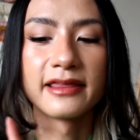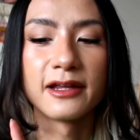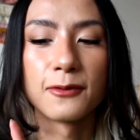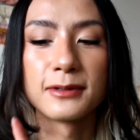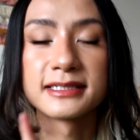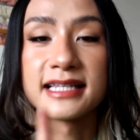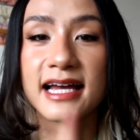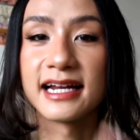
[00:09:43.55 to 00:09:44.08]
There
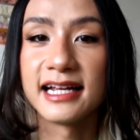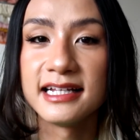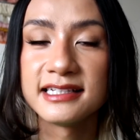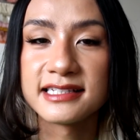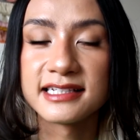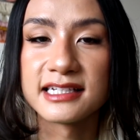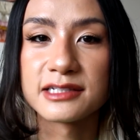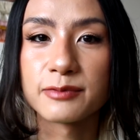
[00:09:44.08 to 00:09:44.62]
was that
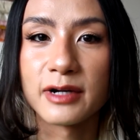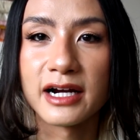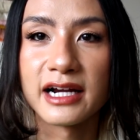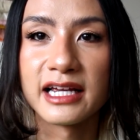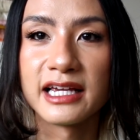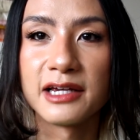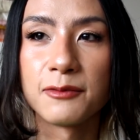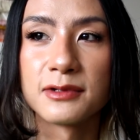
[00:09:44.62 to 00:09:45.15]
instance
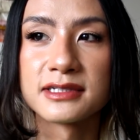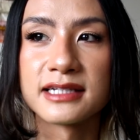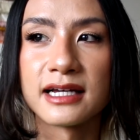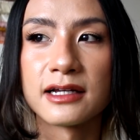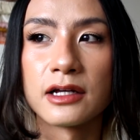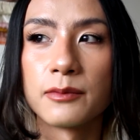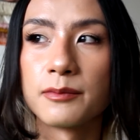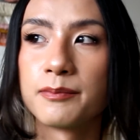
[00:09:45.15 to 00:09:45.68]
where he was
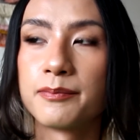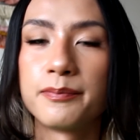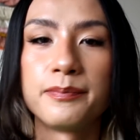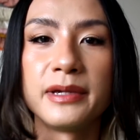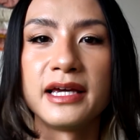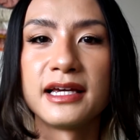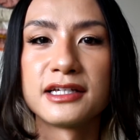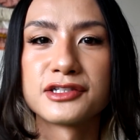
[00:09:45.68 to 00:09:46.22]
like
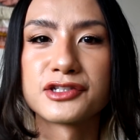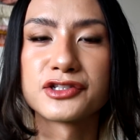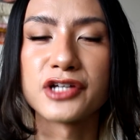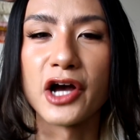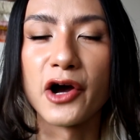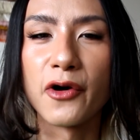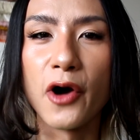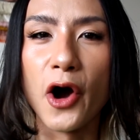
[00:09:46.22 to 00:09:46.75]
being
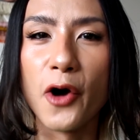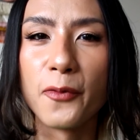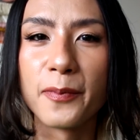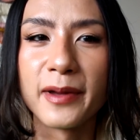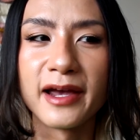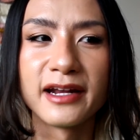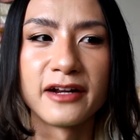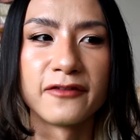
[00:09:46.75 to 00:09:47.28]
so
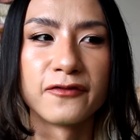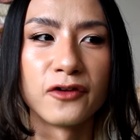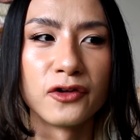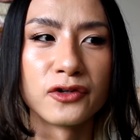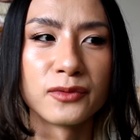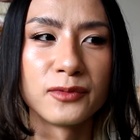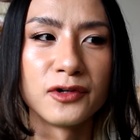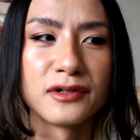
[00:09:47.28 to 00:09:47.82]
open and
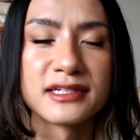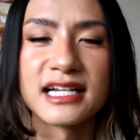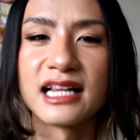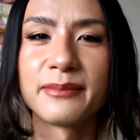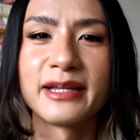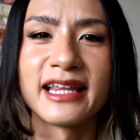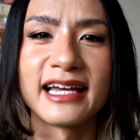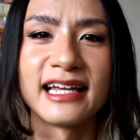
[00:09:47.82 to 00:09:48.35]
vulnerable,
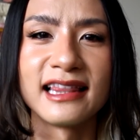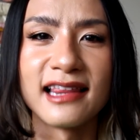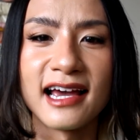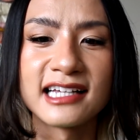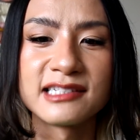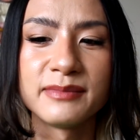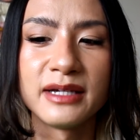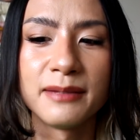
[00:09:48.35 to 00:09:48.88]
telling me that he
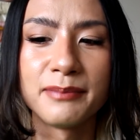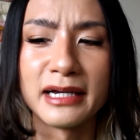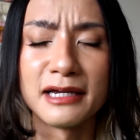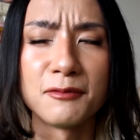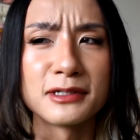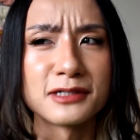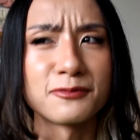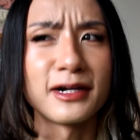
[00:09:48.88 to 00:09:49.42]
likes me, but he
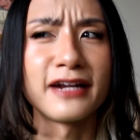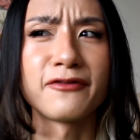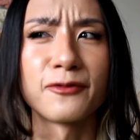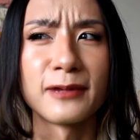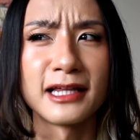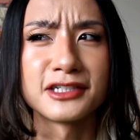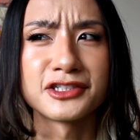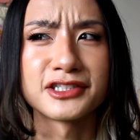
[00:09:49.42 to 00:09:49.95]
wasn't ready for a
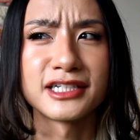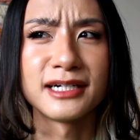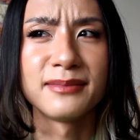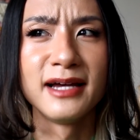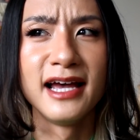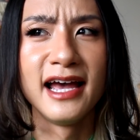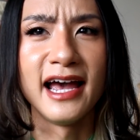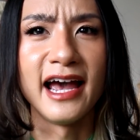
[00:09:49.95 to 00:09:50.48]

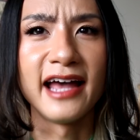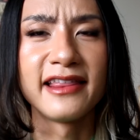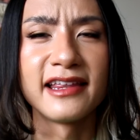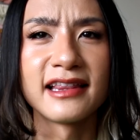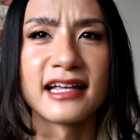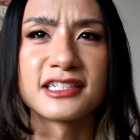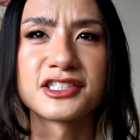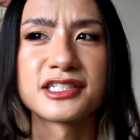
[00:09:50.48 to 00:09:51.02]
relationship. And
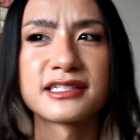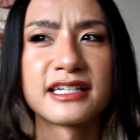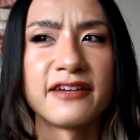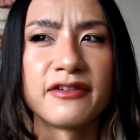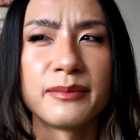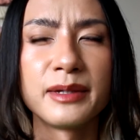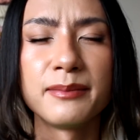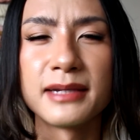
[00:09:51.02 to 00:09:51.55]
then like just
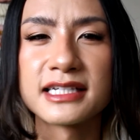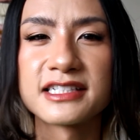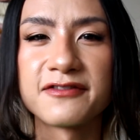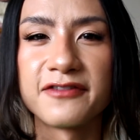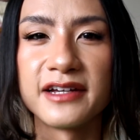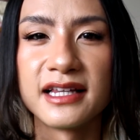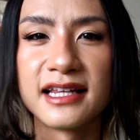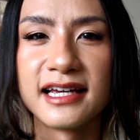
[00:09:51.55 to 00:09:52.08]
giving me mixed
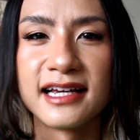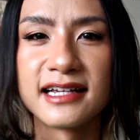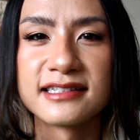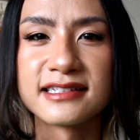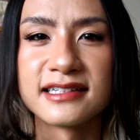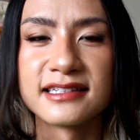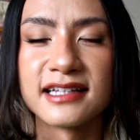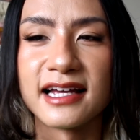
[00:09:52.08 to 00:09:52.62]

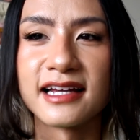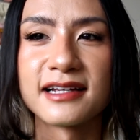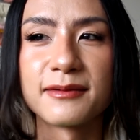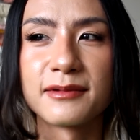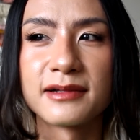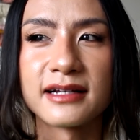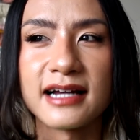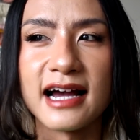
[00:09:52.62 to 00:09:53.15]
feelings and
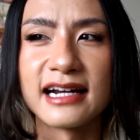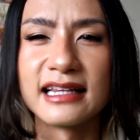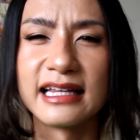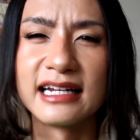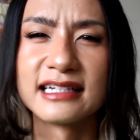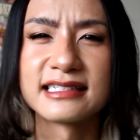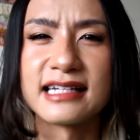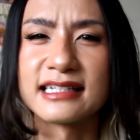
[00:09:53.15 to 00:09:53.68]
like kind of
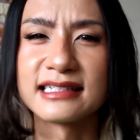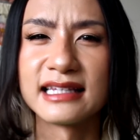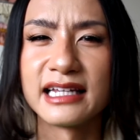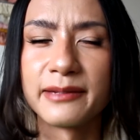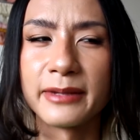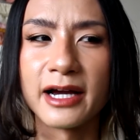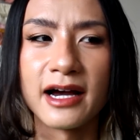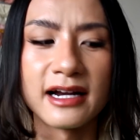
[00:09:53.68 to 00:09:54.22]
in a sense
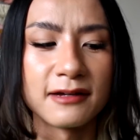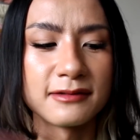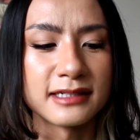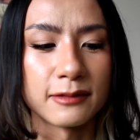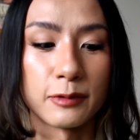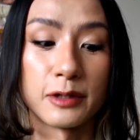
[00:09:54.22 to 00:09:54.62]
leading me on. I was like, well,